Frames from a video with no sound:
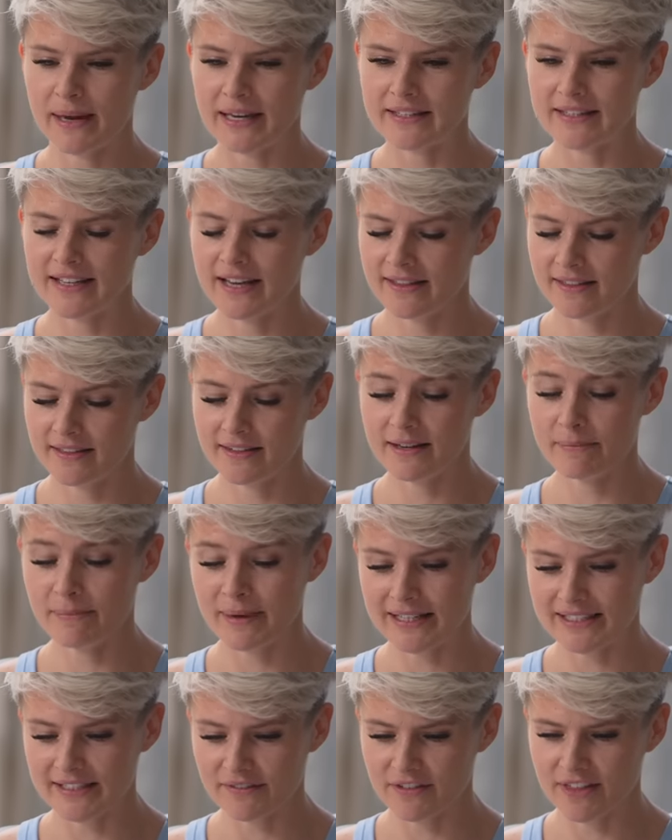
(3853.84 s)
makes
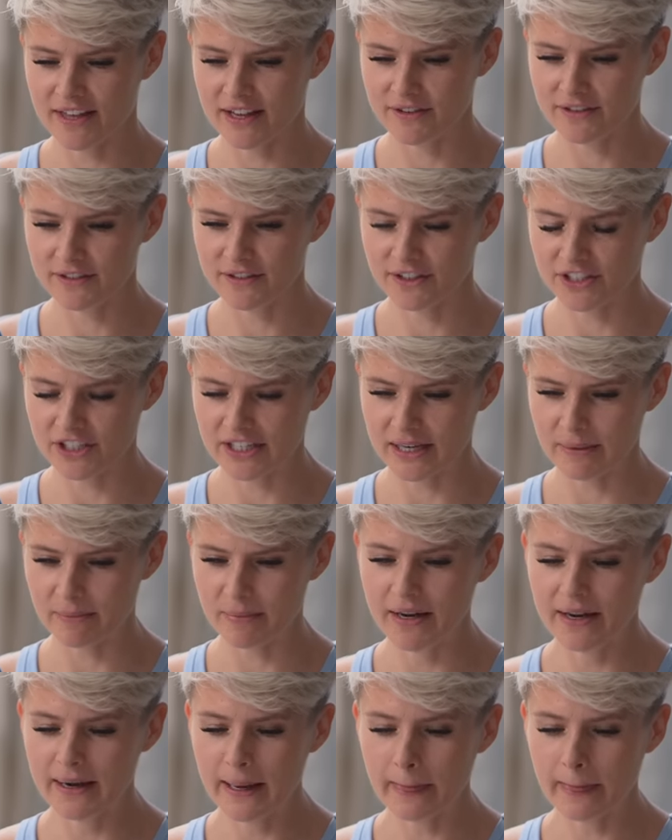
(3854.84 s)
everything else look cheap.